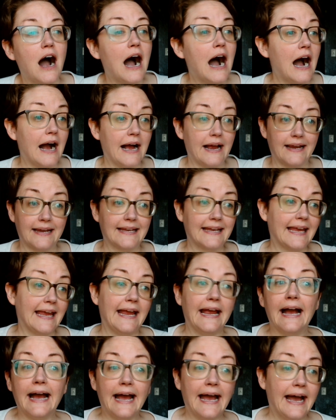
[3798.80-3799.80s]
I
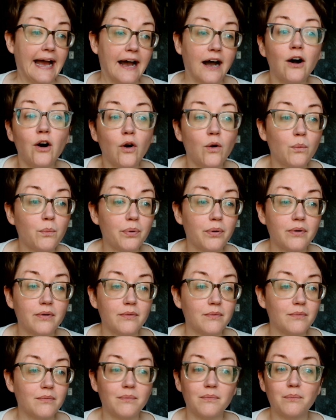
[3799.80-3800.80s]
can't help
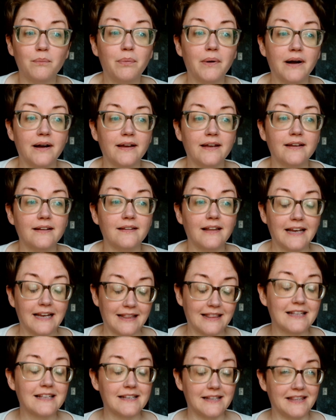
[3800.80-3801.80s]
but like
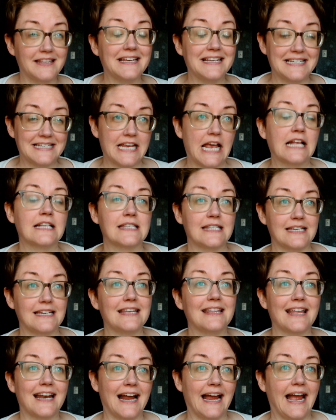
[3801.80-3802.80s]
the the intensity
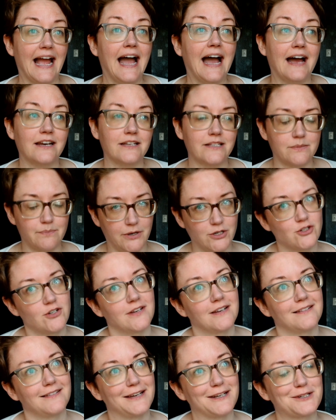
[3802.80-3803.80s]
that I had
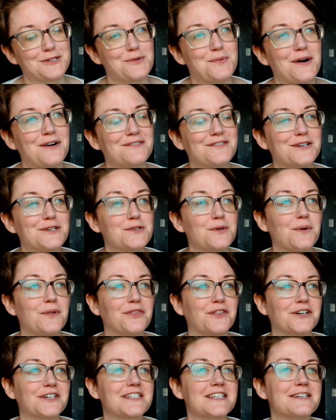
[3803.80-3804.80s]
especially at like 12 years old,
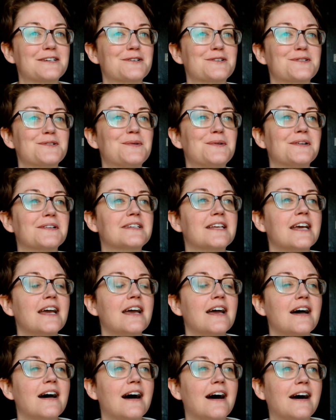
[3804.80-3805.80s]
13 years old,
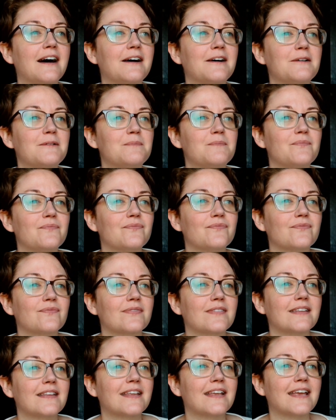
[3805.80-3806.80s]
um
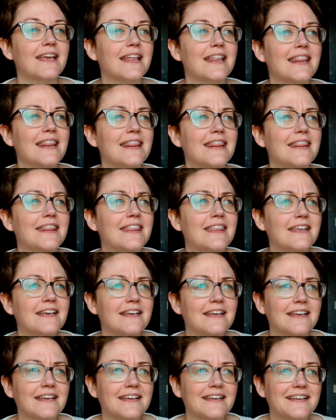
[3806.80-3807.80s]

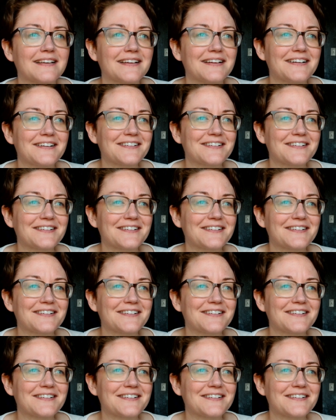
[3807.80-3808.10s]
the